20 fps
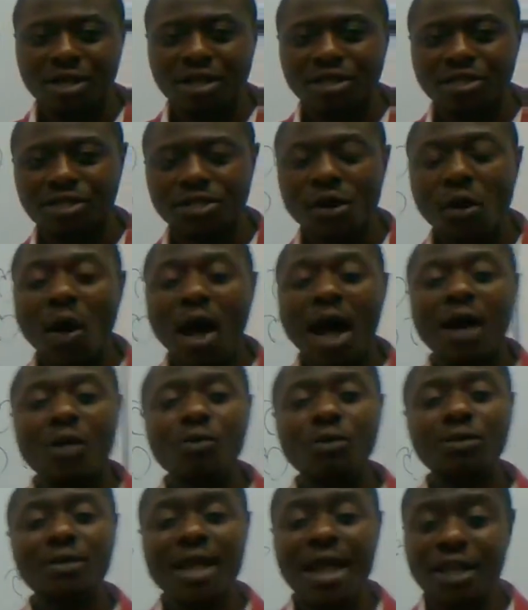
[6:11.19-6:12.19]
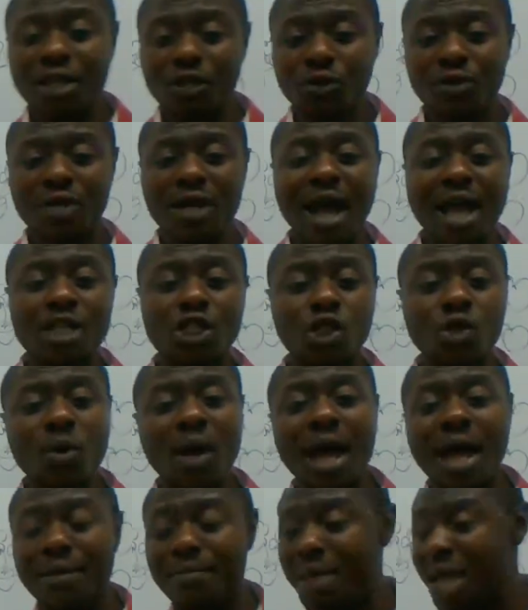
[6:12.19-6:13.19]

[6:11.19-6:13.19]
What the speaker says: So I would like you guys to try and